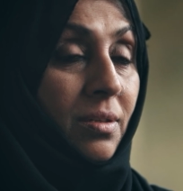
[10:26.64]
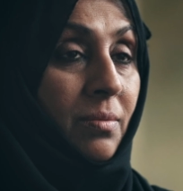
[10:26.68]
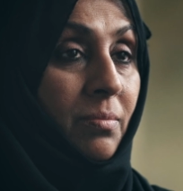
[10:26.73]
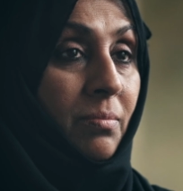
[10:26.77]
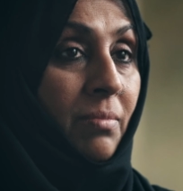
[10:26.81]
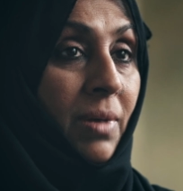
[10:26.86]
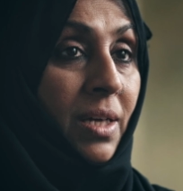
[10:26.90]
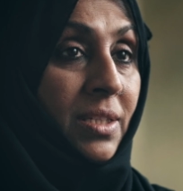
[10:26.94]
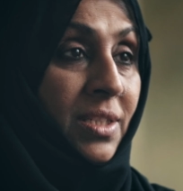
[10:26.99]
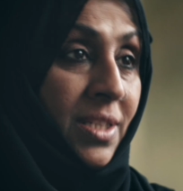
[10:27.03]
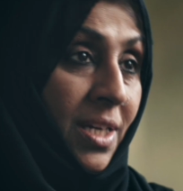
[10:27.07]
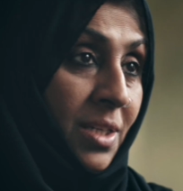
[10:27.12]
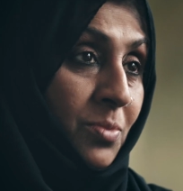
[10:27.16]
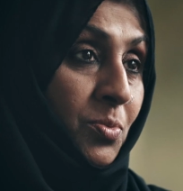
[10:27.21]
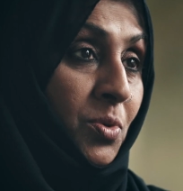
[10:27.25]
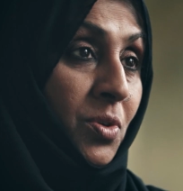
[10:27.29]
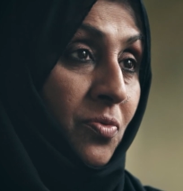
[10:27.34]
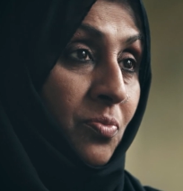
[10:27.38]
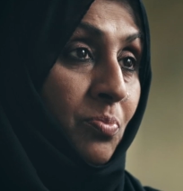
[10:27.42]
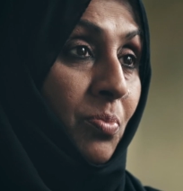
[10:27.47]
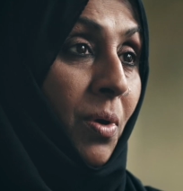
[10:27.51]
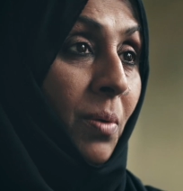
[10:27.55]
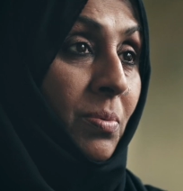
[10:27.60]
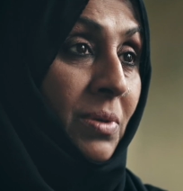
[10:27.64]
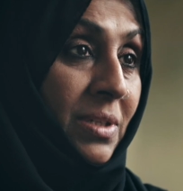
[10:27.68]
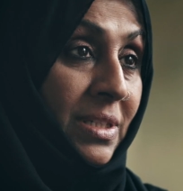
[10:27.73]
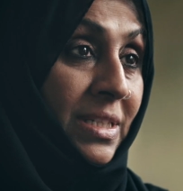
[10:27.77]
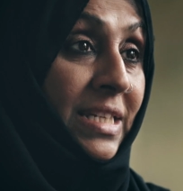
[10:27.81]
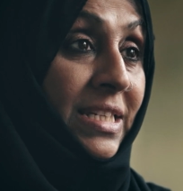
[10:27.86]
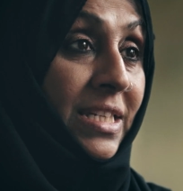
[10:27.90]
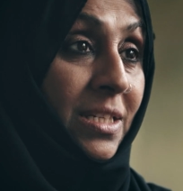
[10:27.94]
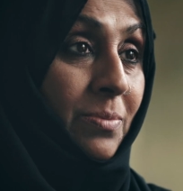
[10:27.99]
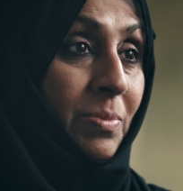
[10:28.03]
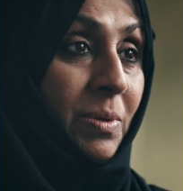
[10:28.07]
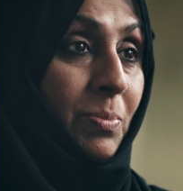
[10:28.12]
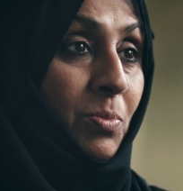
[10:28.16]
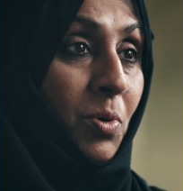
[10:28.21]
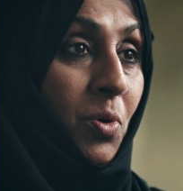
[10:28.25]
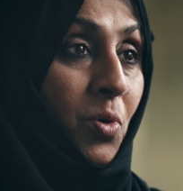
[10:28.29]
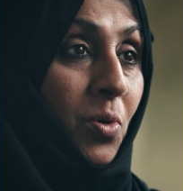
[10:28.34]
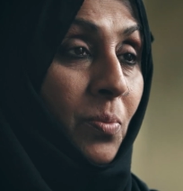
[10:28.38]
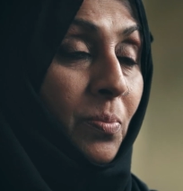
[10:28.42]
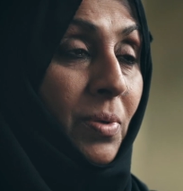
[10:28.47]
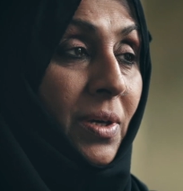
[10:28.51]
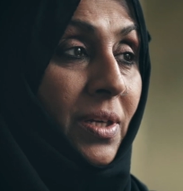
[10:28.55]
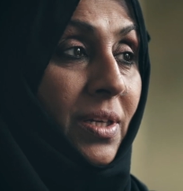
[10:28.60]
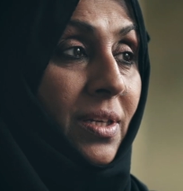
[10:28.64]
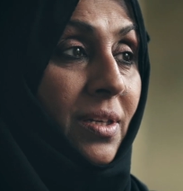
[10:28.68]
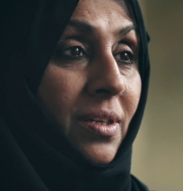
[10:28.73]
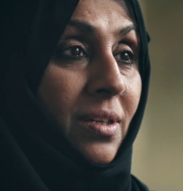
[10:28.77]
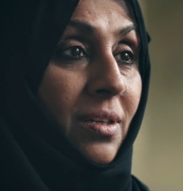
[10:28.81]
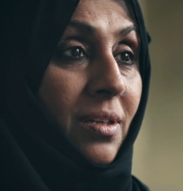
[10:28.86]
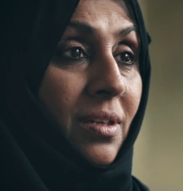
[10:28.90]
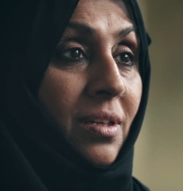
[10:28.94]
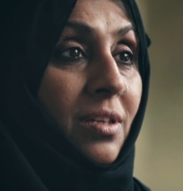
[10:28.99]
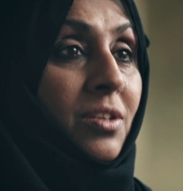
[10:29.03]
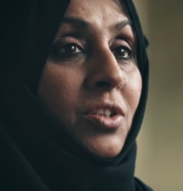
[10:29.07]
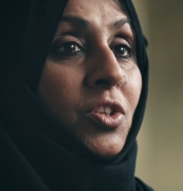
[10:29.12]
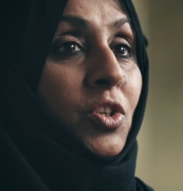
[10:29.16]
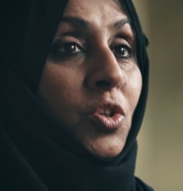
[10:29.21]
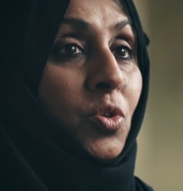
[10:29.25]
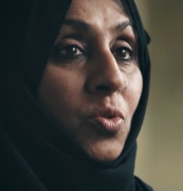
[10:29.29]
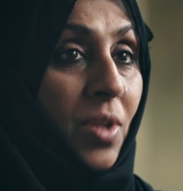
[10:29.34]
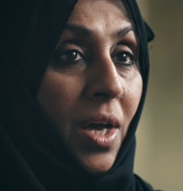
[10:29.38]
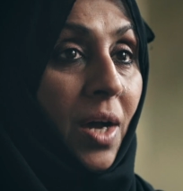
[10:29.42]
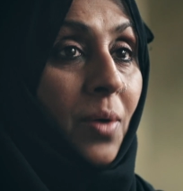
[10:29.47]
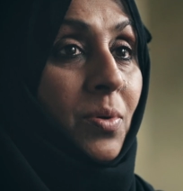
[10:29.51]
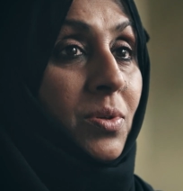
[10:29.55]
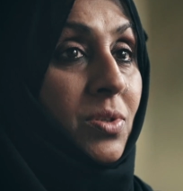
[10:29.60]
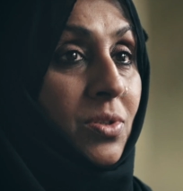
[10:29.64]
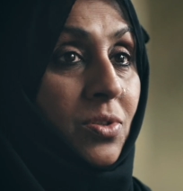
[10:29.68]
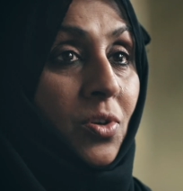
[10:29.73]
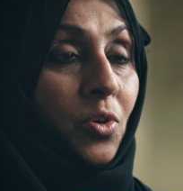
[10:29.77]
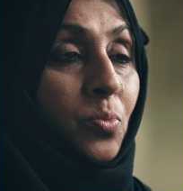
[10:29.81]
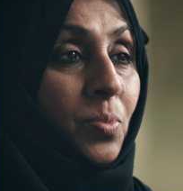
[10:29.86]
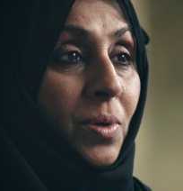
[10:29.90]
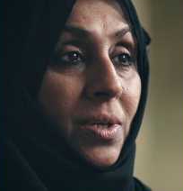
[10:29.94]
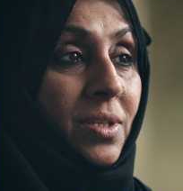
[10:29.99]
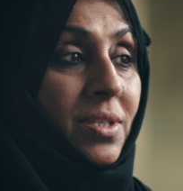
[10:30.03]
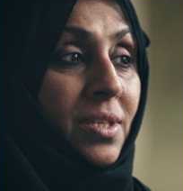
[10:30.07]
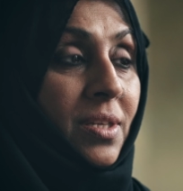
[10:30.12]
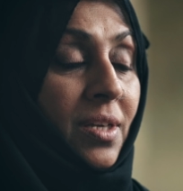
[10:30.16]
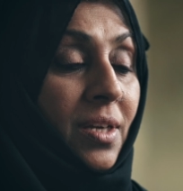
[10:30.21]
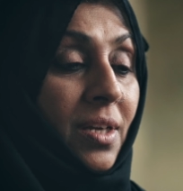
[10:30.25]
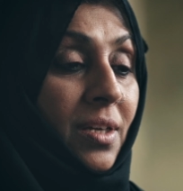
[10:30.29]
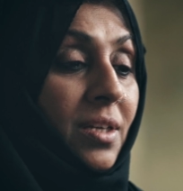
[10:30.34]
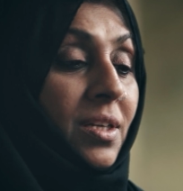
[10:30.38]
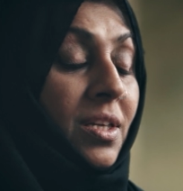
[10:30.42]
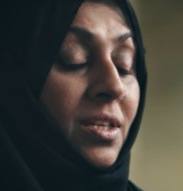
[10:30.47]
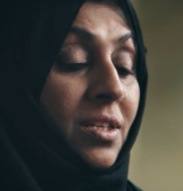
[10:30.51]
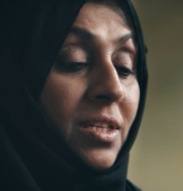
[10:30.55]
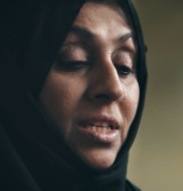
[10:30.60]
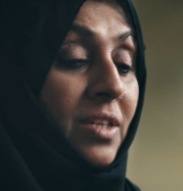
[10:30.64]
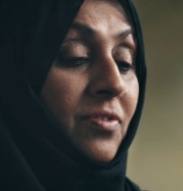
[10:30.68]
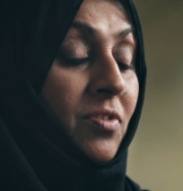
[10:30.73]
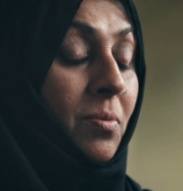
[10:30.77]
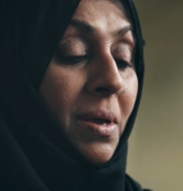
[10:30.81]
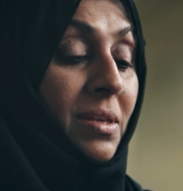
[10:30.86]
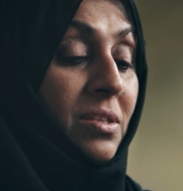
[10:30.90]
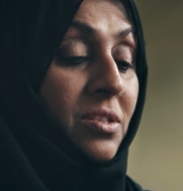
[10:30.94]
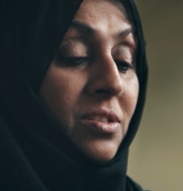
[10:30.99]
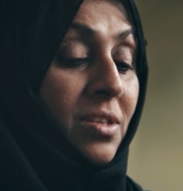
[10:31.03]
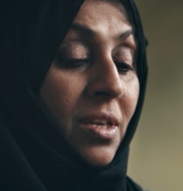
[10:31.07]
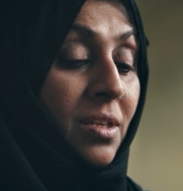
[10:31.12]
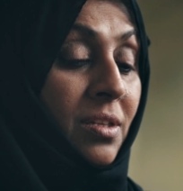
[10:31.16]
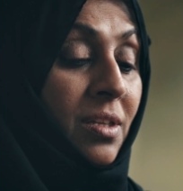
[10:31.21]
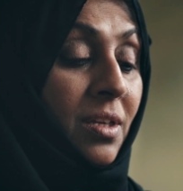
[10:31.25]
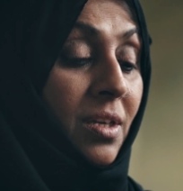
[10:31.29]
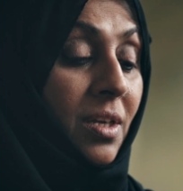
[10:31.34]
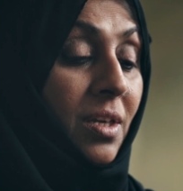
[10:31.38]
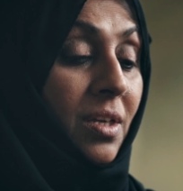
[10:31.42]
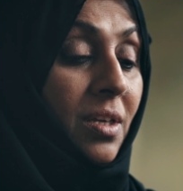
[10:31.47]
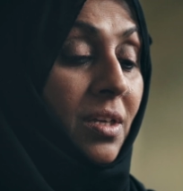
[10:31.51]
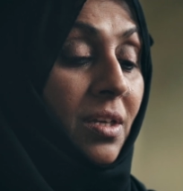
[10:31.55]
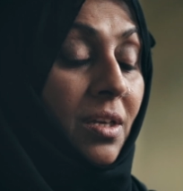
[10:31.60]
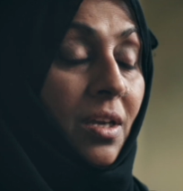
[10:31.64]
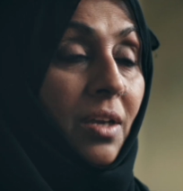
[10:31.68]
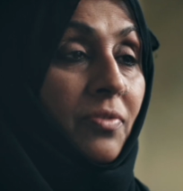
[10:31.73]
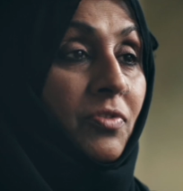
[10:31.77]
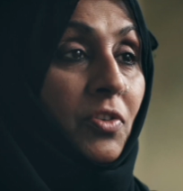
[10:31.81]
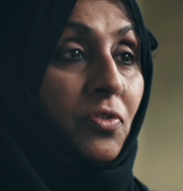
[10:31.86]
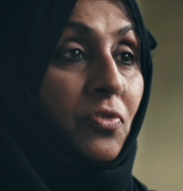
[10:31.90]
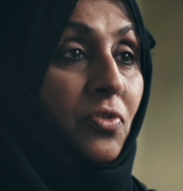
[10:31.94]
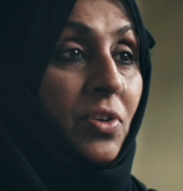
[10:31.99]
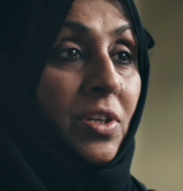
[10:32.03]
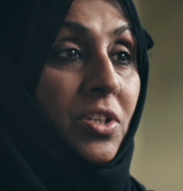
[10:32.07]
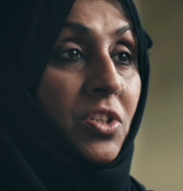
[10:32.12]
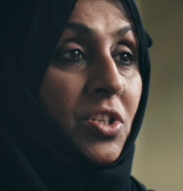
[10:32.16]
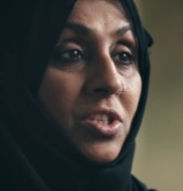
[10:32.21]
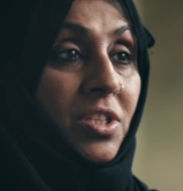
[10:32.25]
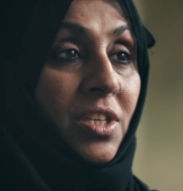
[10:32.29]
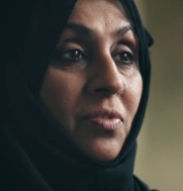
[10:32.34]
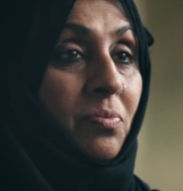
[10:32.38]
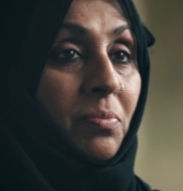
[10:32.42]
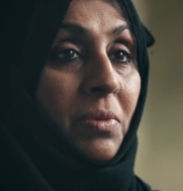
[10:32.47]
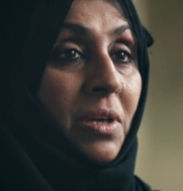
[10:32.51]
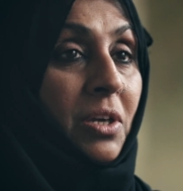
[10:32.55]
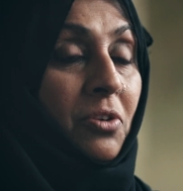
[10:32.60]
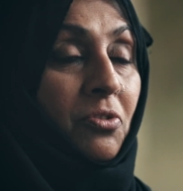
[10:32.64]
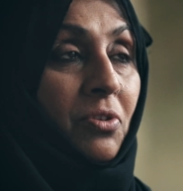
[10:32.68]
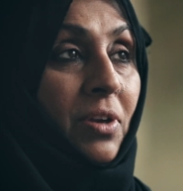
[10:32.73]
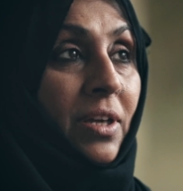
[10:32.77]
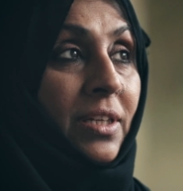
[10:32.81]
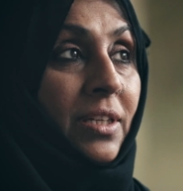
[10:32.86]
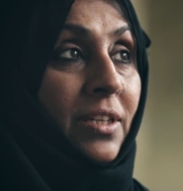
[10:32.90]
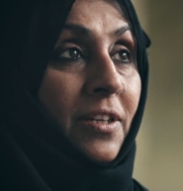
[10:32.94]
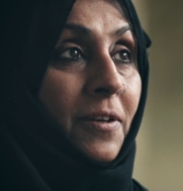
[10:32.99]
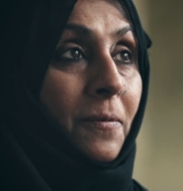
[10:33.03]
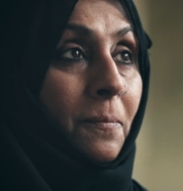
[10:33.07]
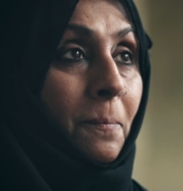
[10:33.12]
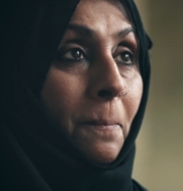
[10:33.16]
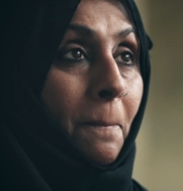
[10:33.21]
my dad would have probably needed me more, but he knew that I was so busy. He'd leave a message saying, if you're free, just give me a ring.